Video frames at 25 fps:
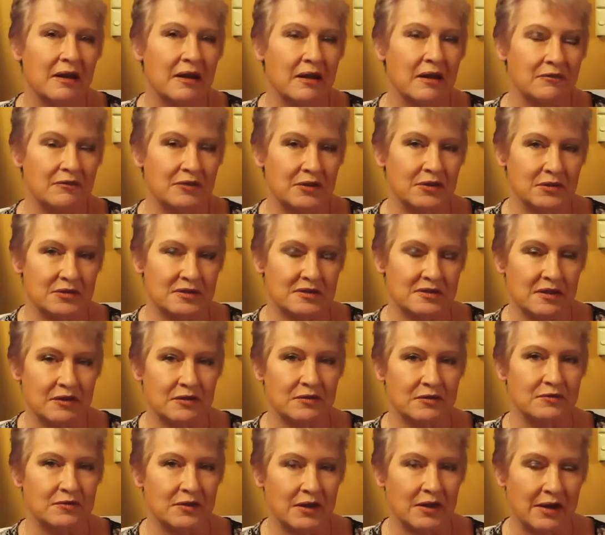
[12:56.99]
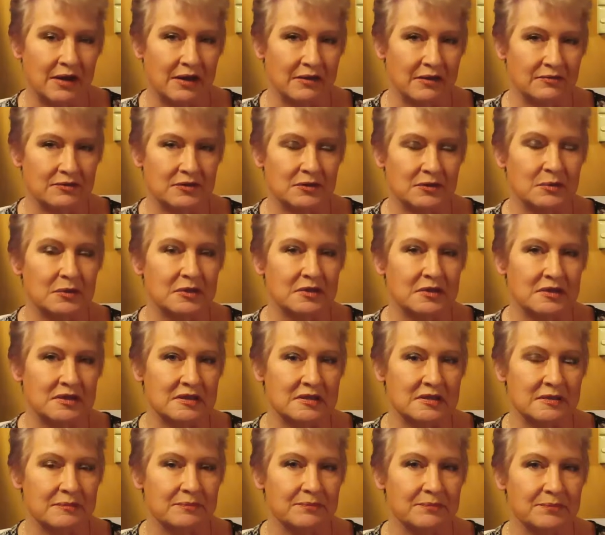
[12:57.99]
love yourself
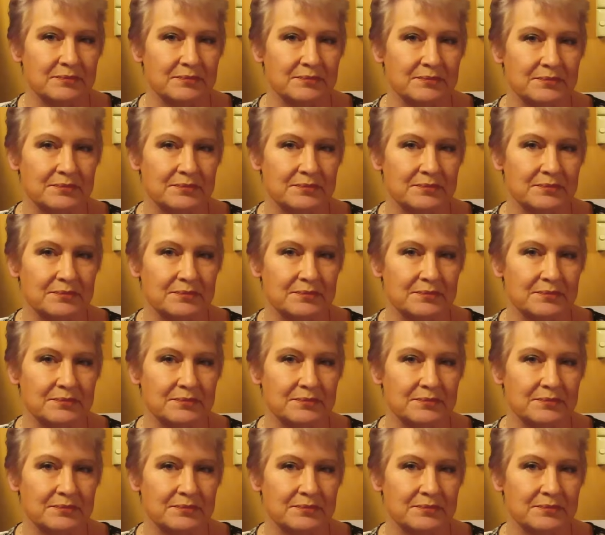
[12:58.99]
afterwards.